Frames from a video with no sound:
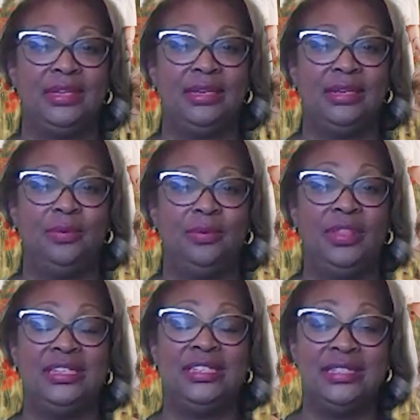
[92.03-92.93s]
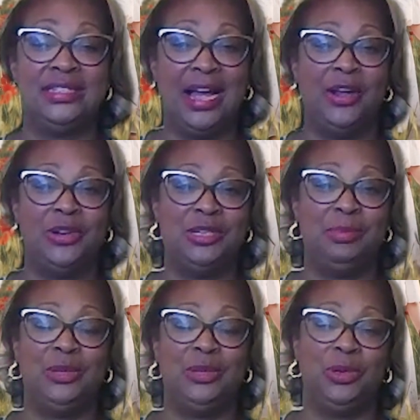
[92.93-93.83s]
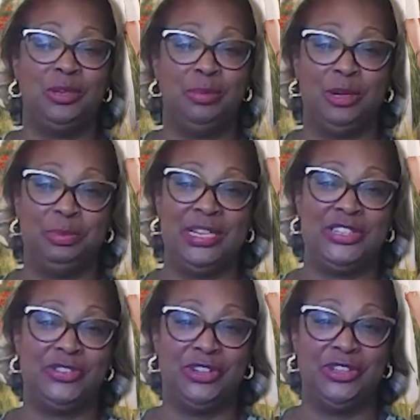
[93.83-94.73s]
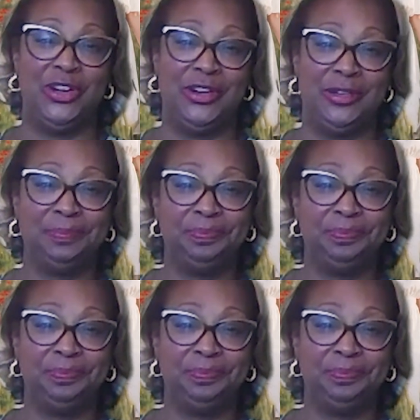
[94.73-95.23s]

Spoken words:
with a desire to make the world a better place for her daughter.